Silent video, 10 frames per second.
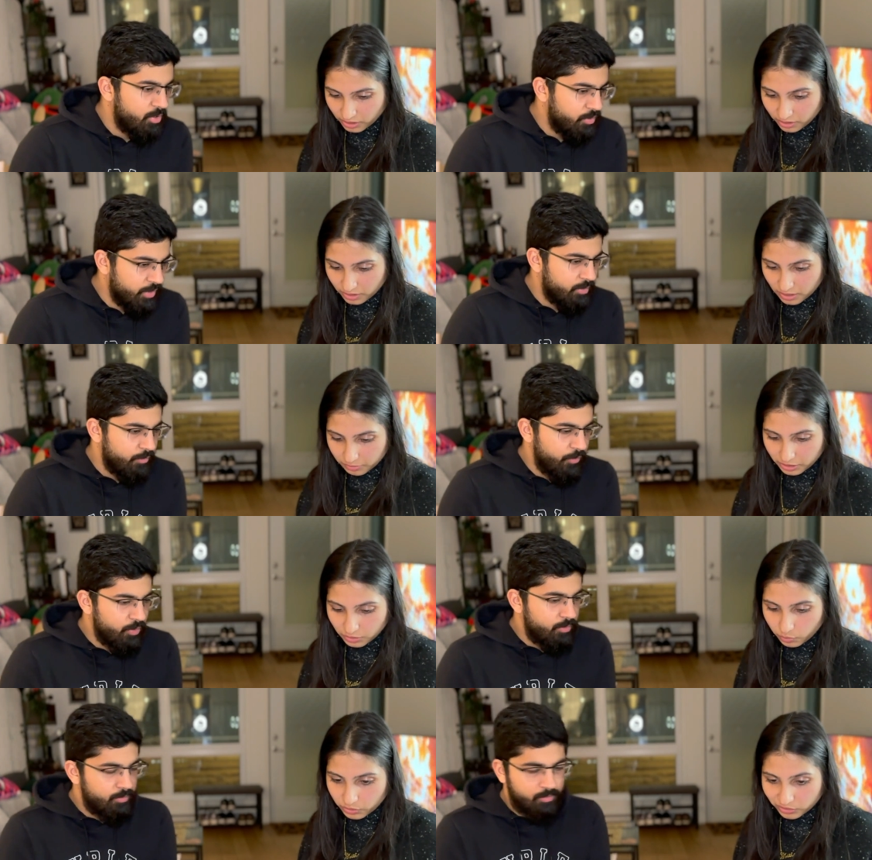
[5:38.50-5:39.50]
Speaker 1: Perfect. I'm going
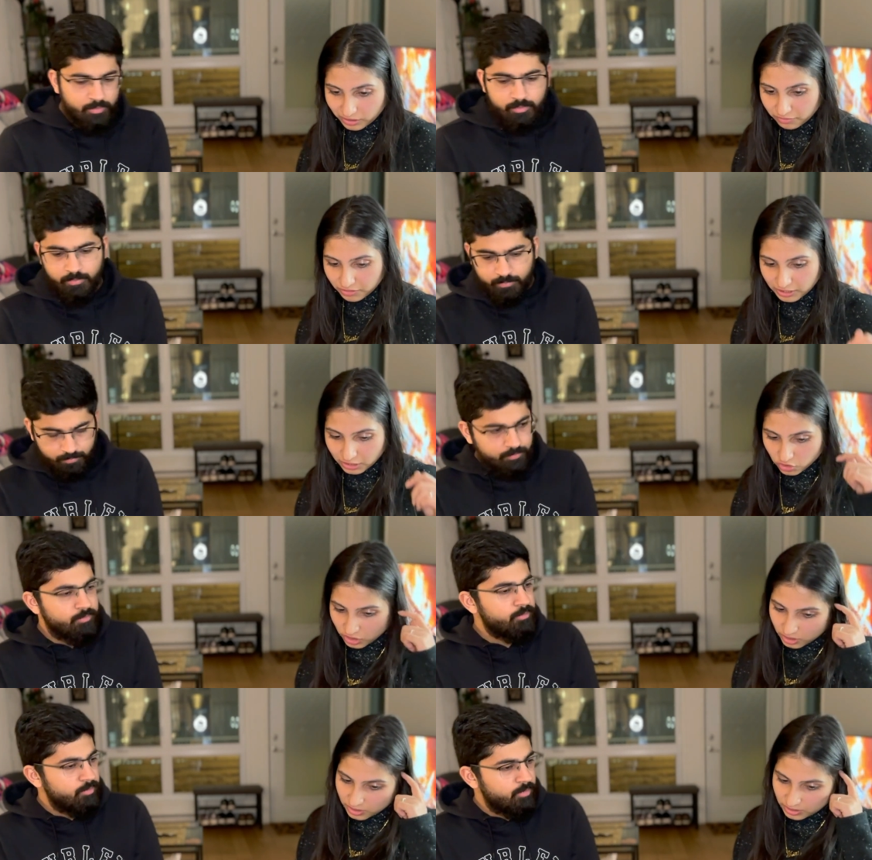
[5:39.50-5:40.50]
to view the
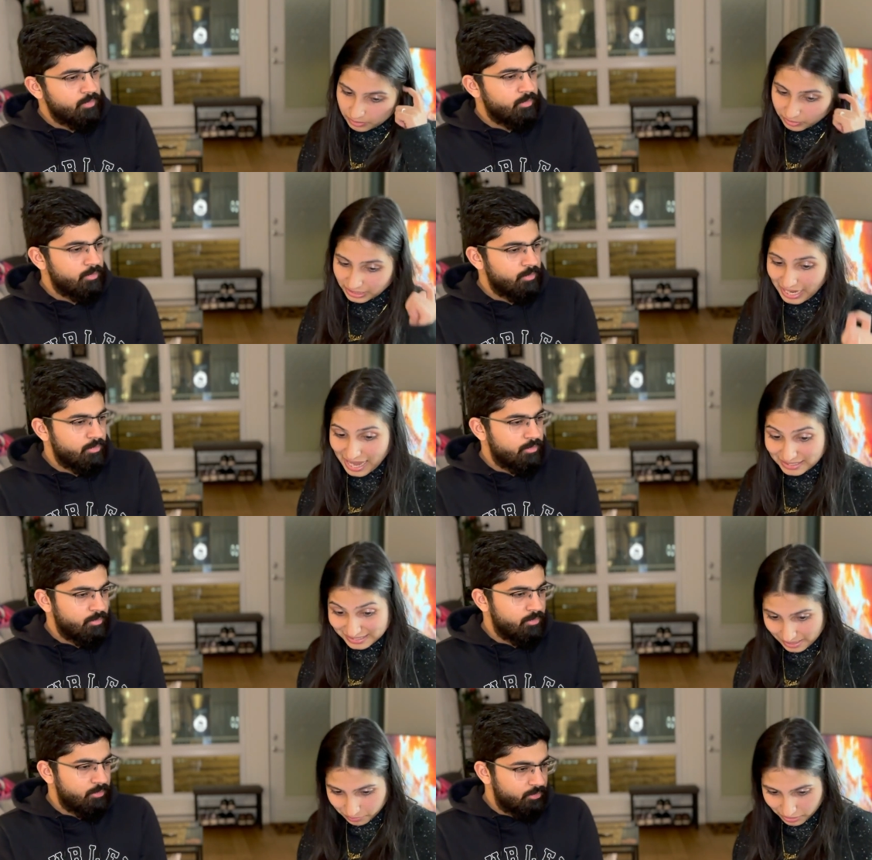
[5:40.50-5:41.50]
invitation. I'm going to
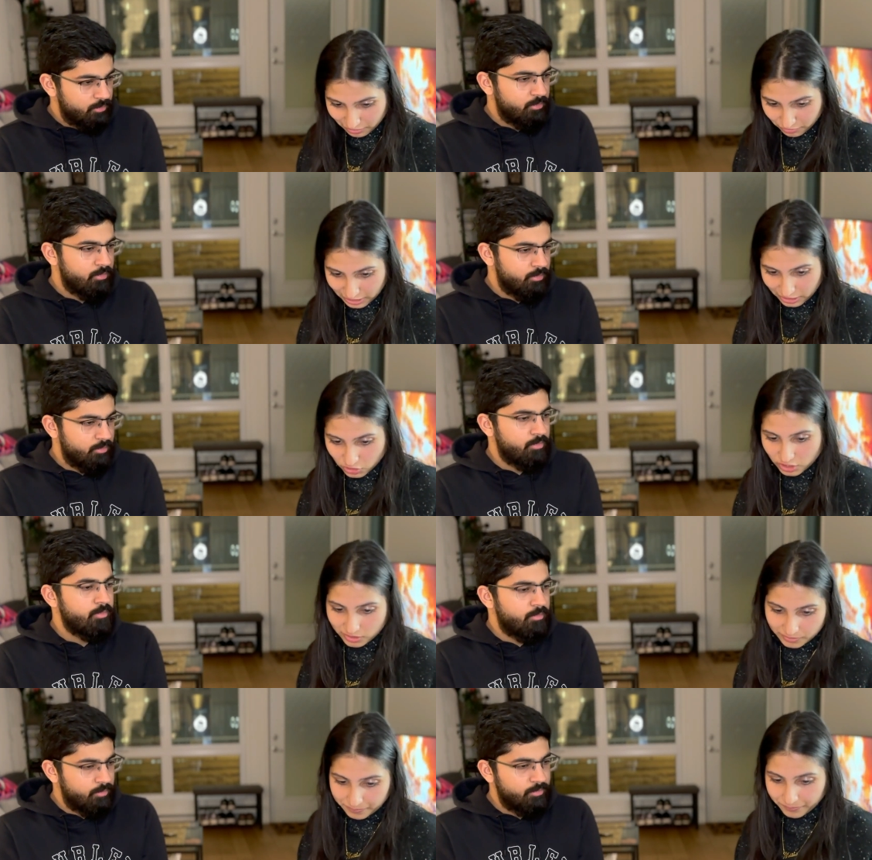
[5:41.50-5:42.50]
accept the
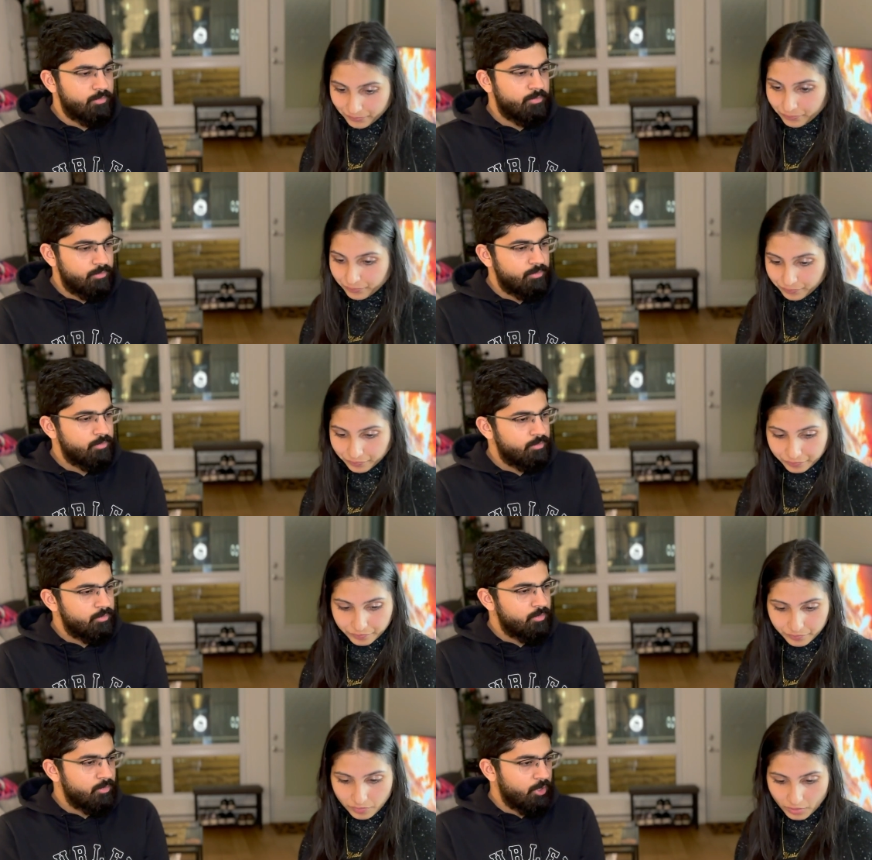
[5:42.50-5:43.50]
invitation.
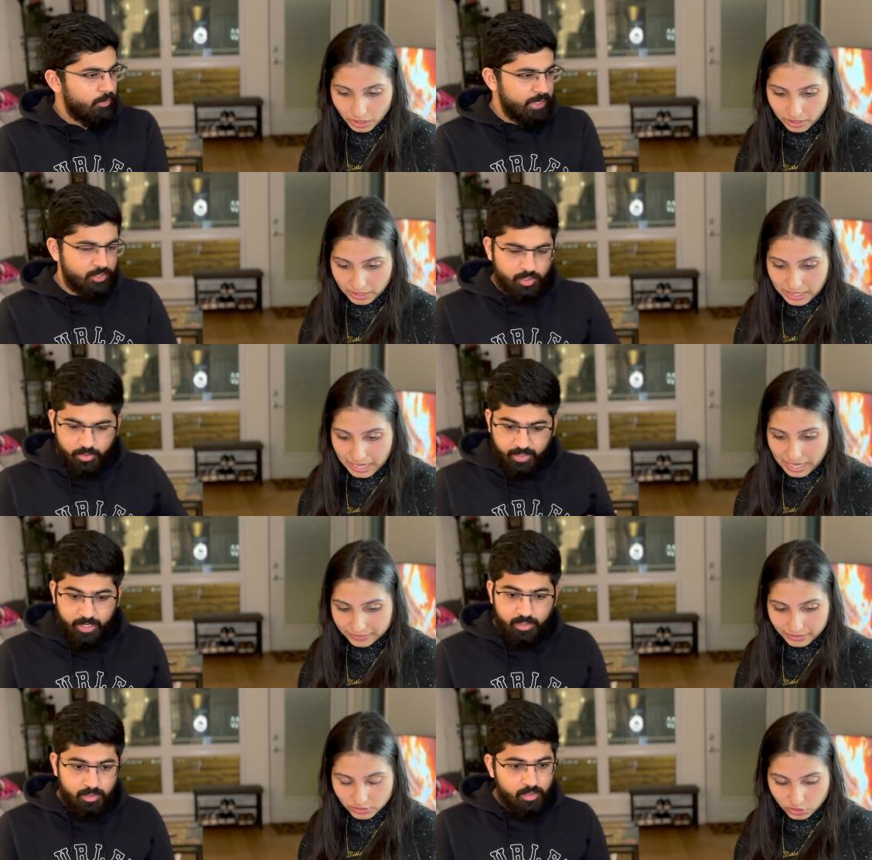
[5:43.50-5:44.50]
Speaker 2: Right. So you're and
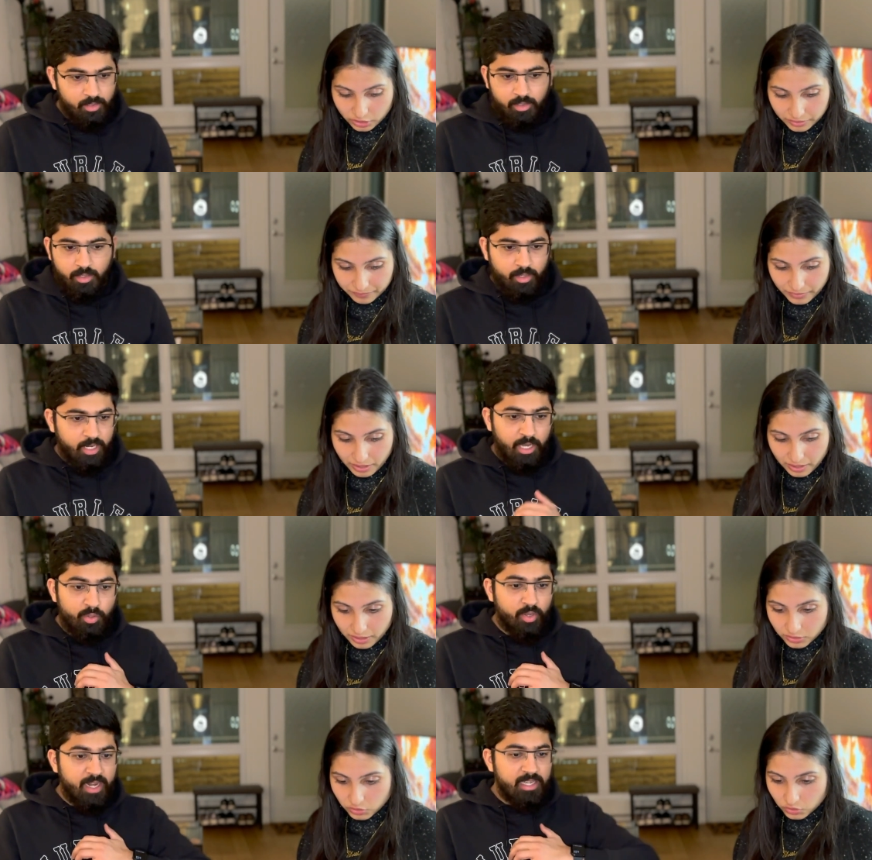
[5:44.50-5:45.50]
in. That's good. Now
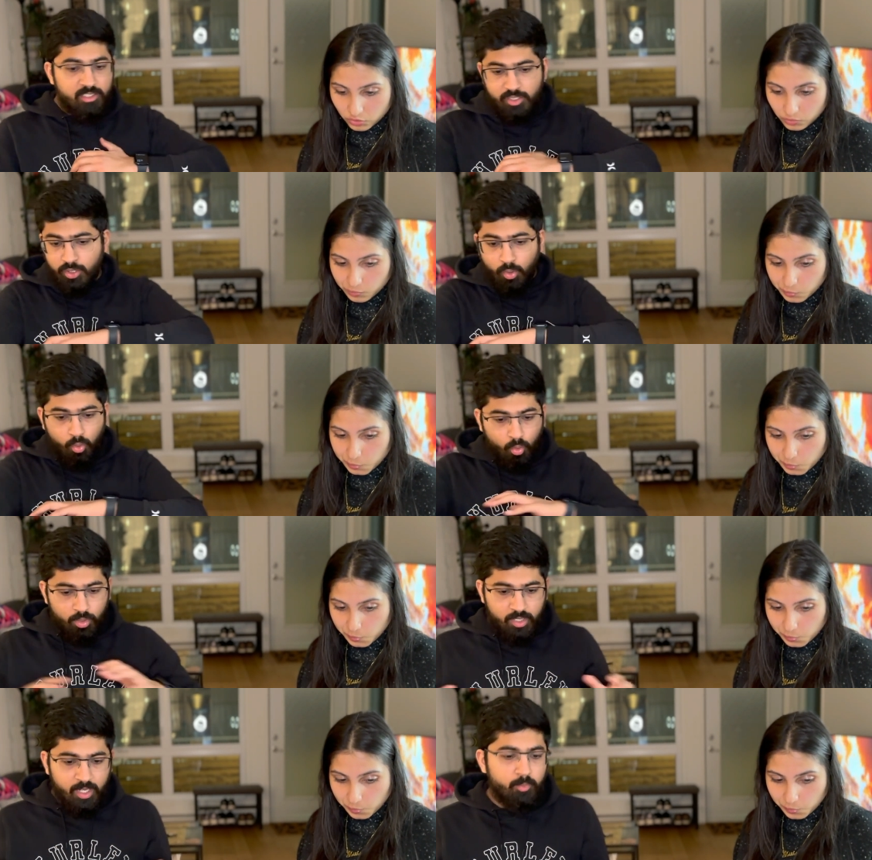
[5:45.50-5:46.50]
you can access the
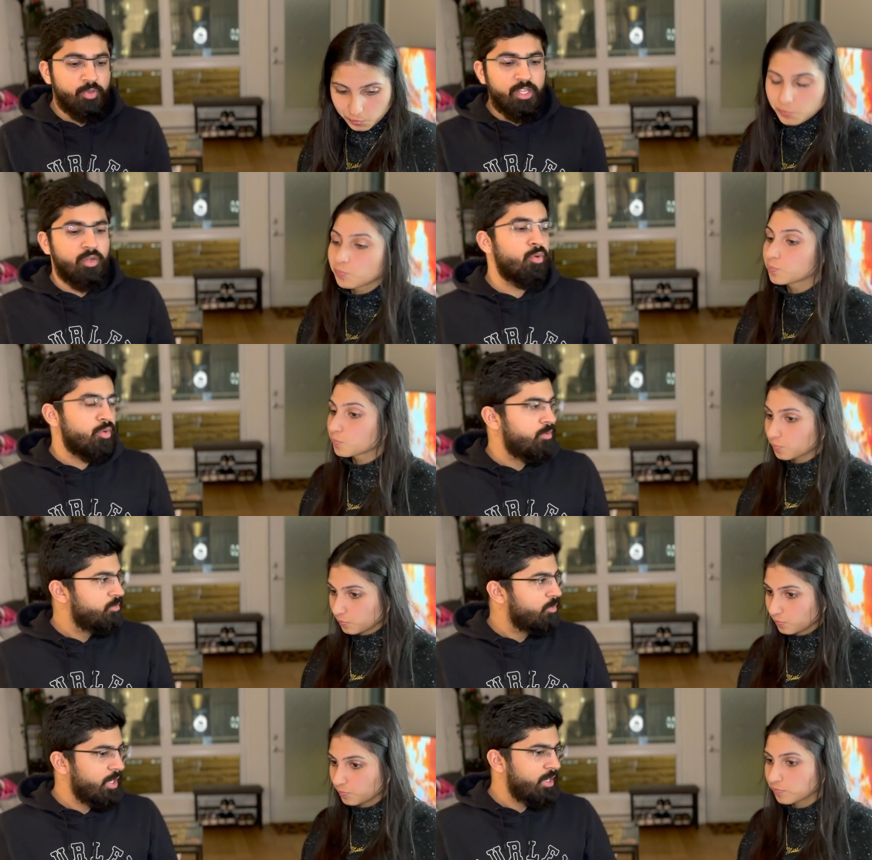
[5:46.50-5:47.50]
whole company code.
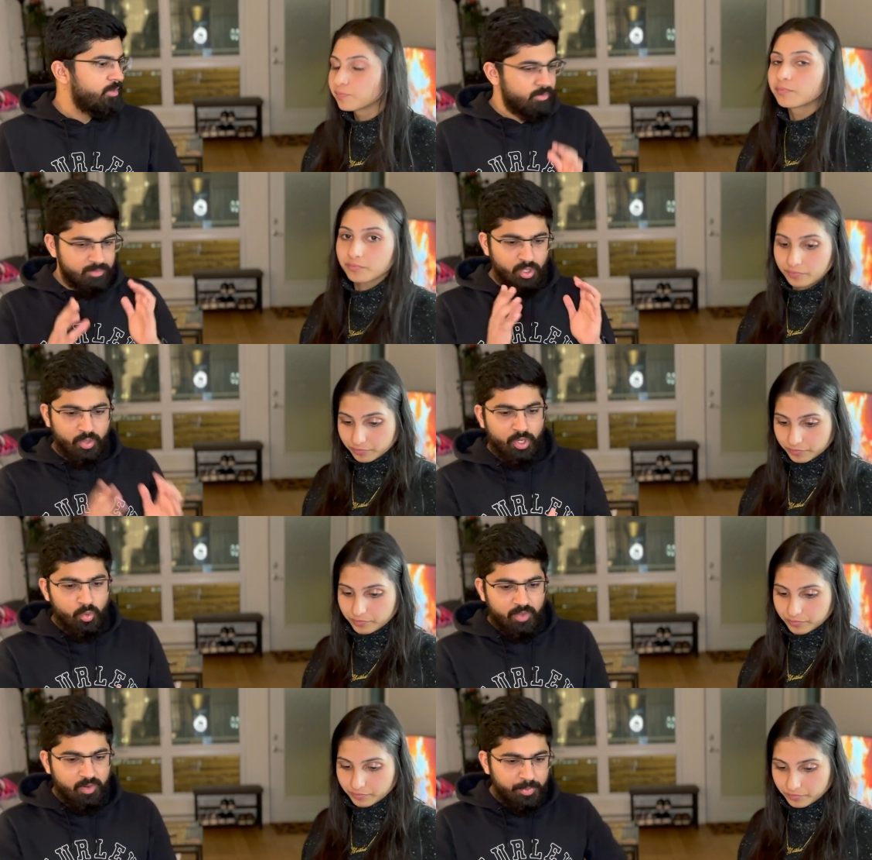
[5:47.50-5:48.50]
Right. You're a new
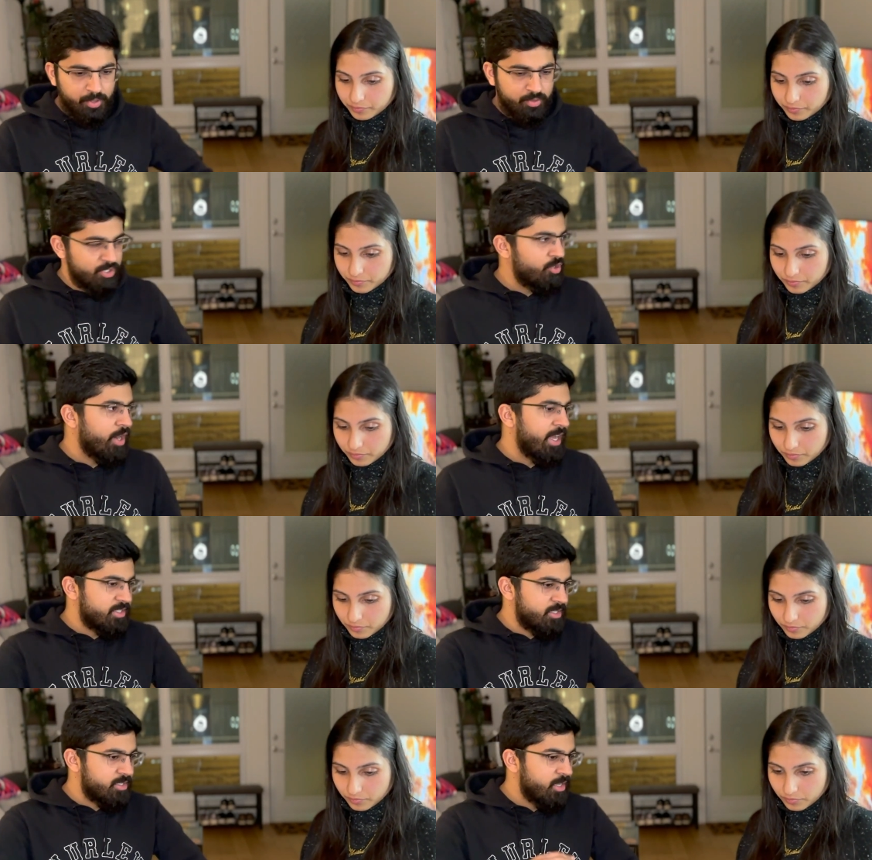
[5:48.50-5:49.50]
developer. You just got
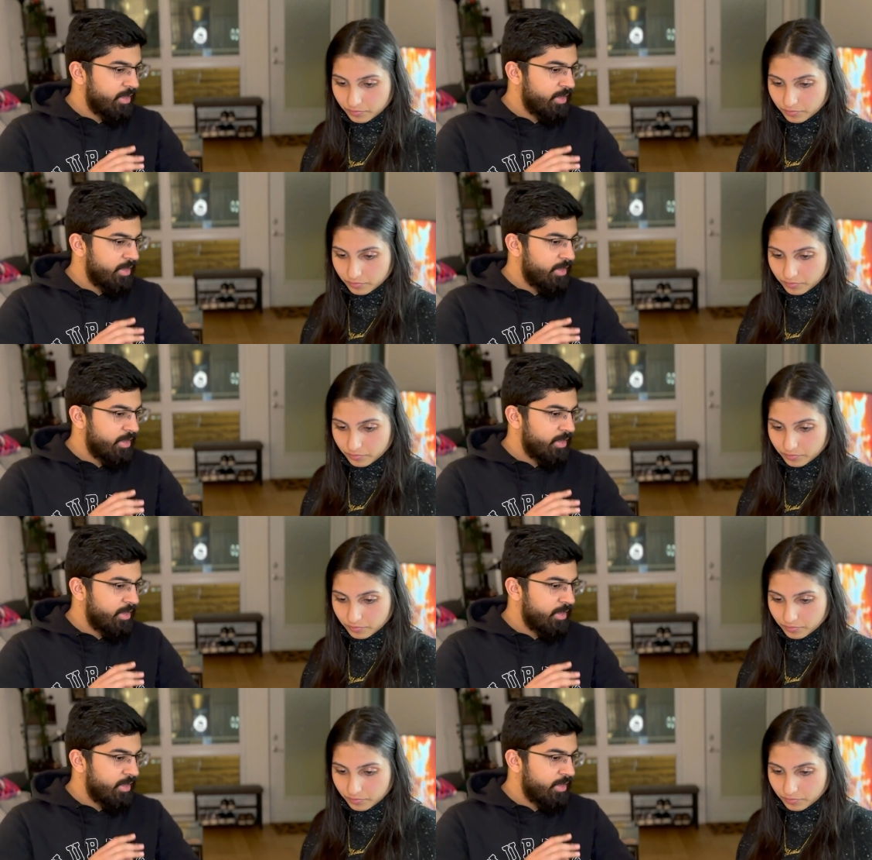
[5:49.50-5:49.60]
access.